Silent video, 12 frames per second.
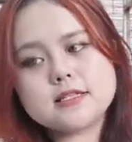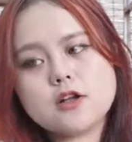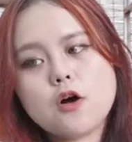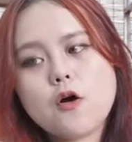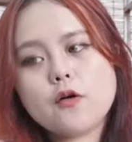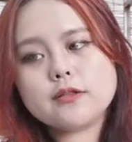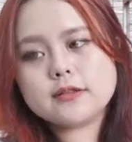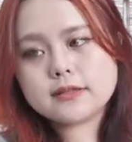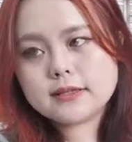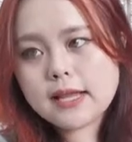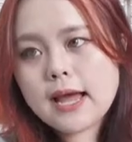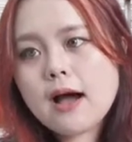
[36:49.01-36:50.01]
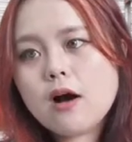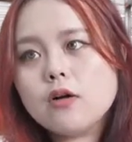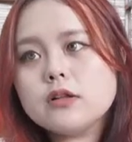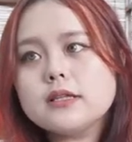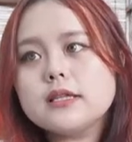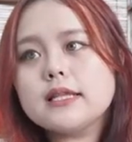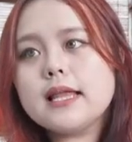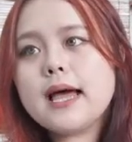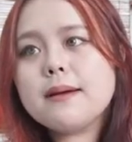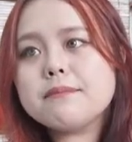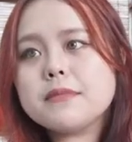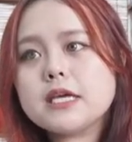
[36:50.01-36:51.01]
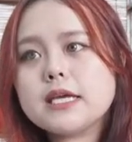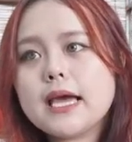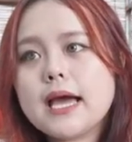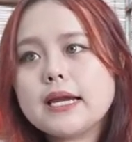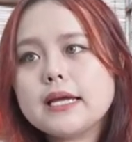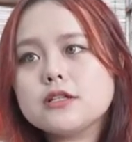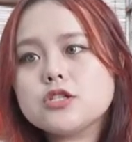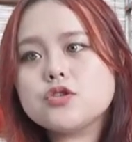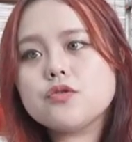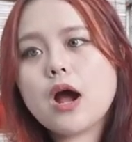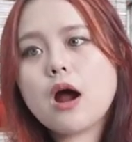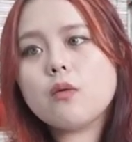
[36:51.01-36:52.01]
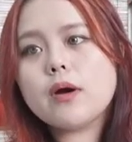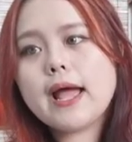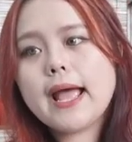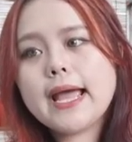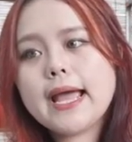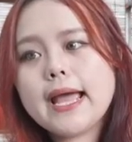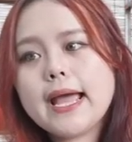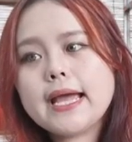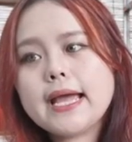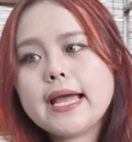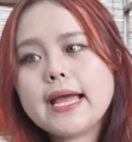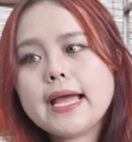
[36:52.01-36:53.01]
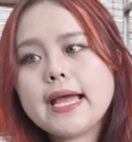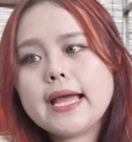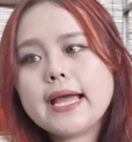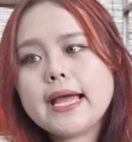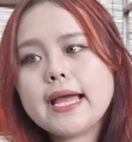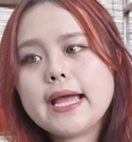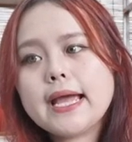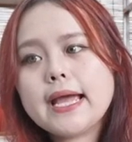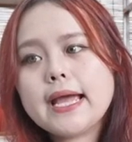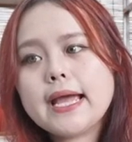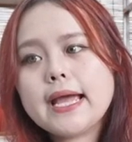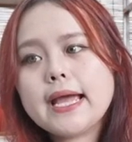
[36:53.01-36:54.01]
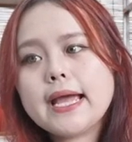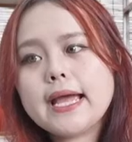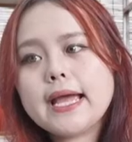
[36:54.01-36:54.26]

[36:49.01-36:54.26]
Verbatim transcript: So now let me get into our eight-piece non-stick cookware